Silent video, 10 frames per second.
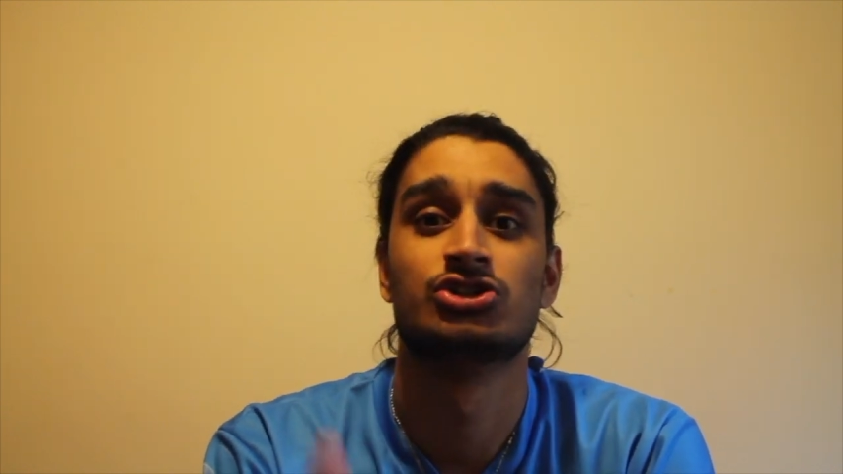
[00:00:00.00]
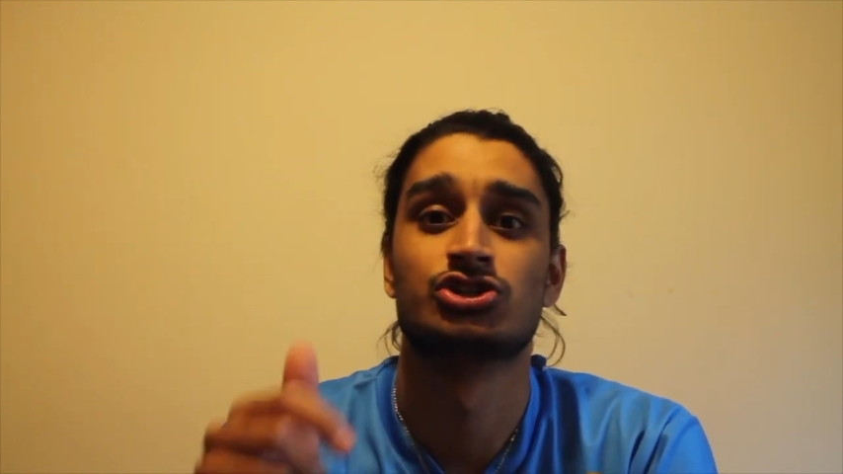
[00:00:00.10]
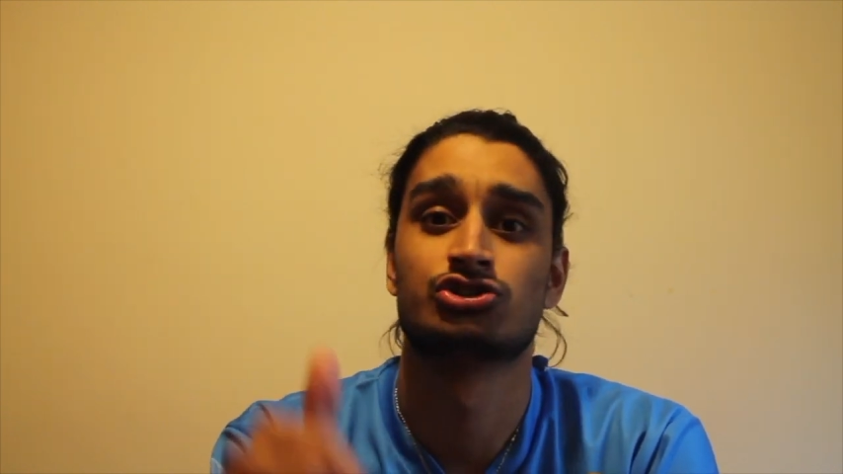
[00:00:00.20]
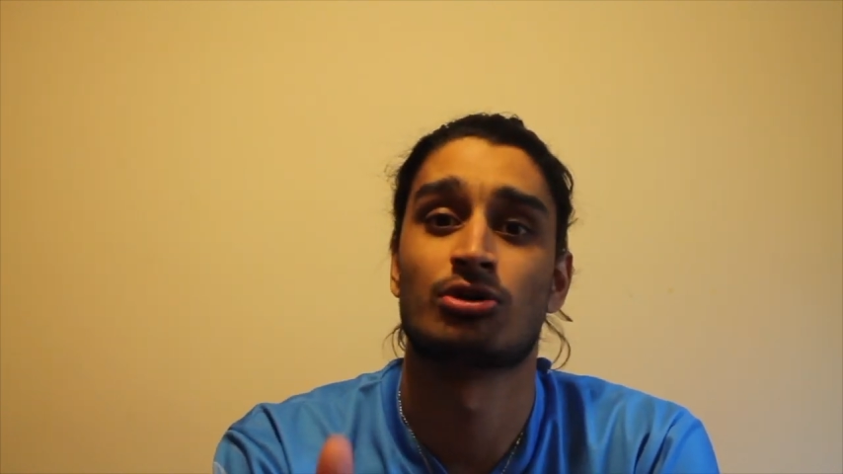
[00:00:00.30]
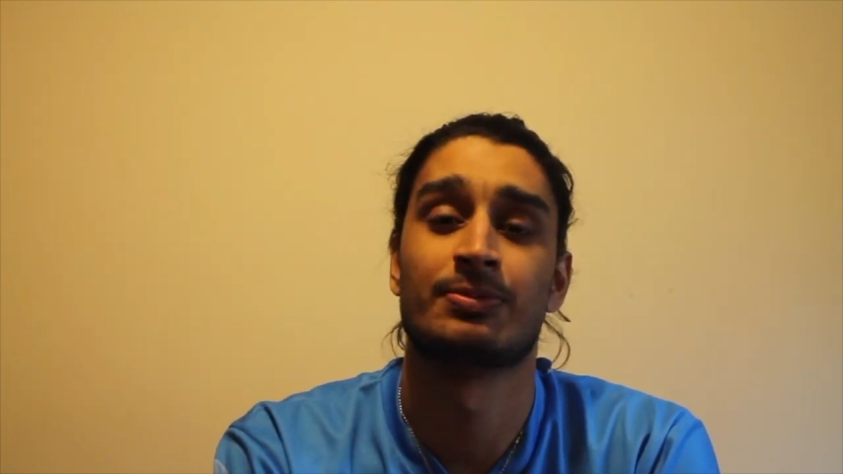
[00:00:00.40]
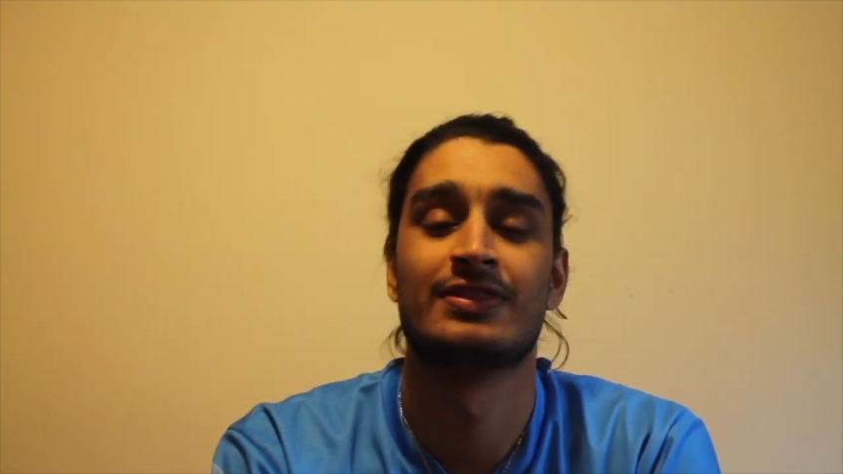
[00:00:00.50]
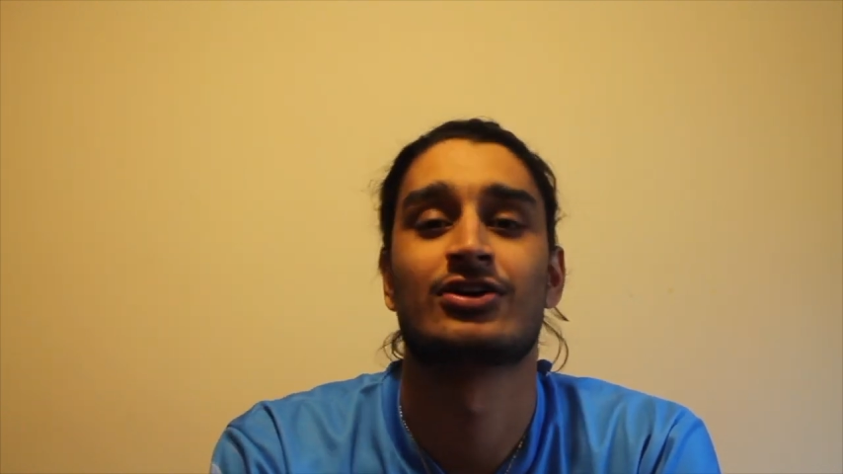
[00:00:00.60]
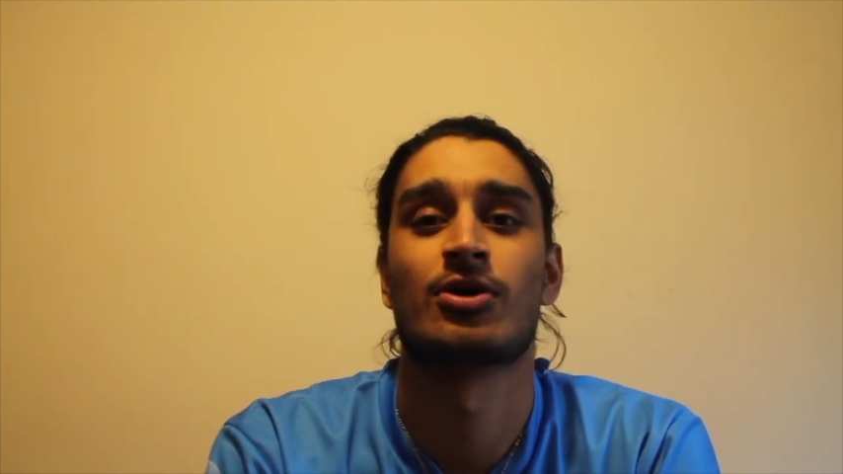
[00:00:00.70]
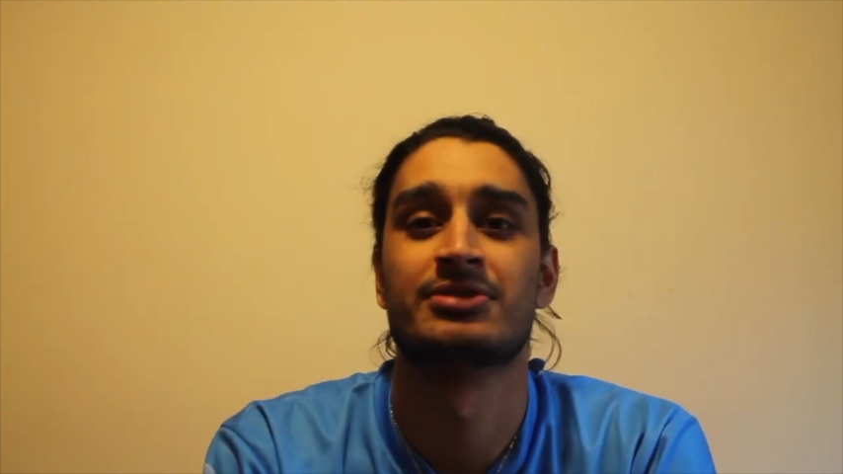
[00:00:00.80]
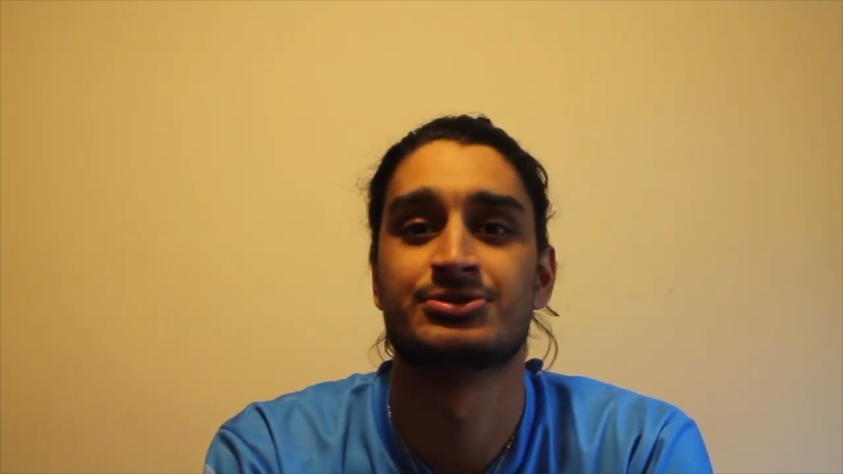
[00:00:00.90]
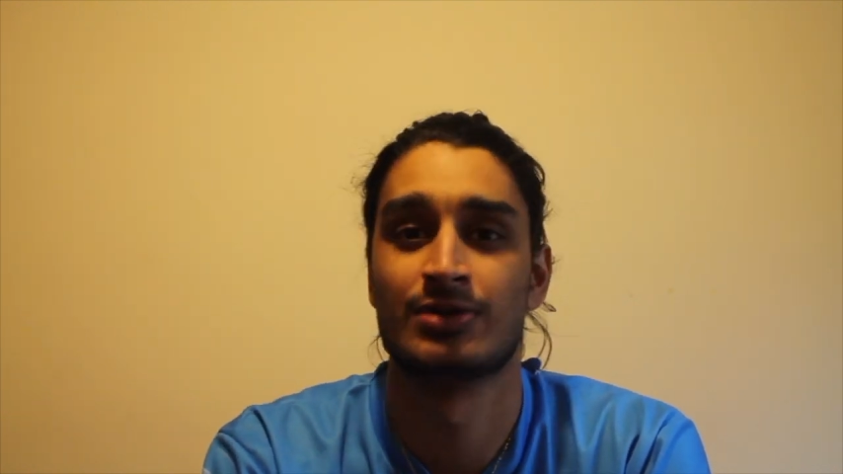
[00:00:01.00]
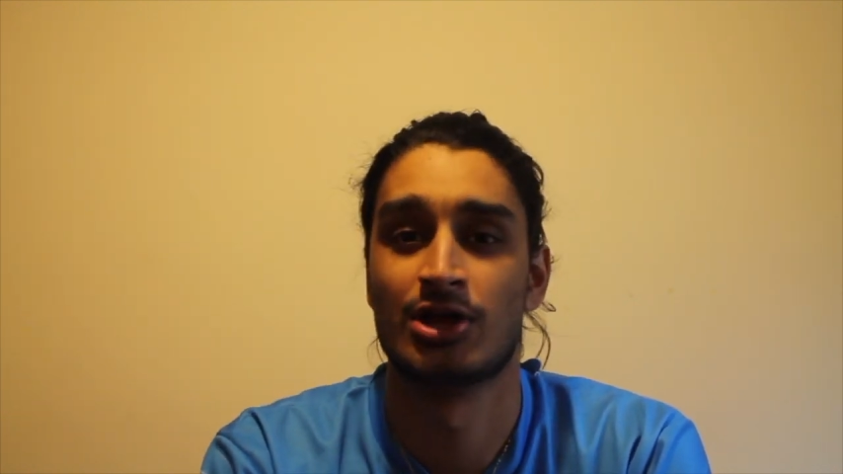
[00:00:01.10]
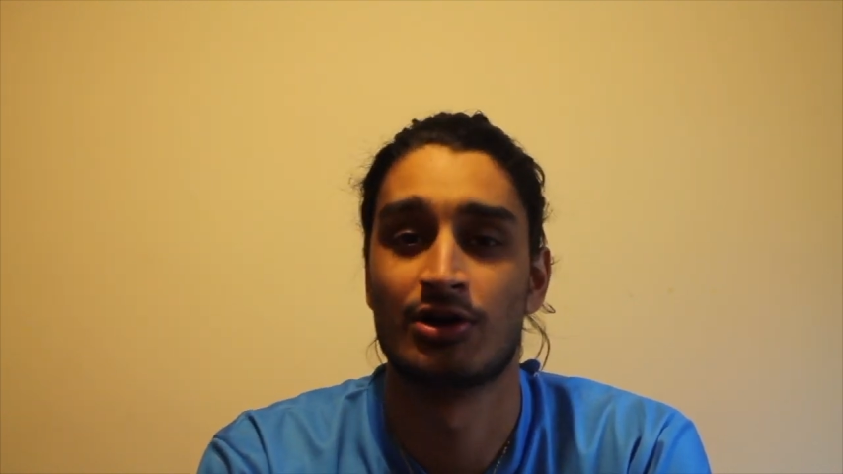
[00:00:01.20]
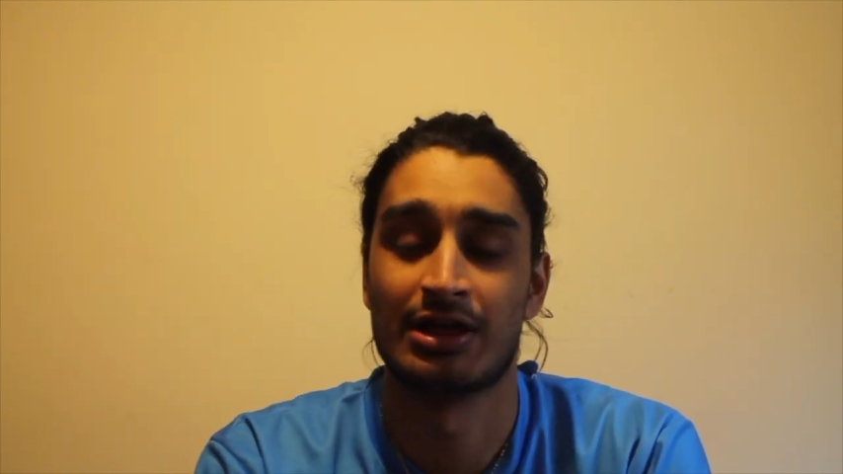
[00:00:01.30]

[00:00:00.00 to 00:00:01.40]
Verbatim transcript: just drop it in the comments below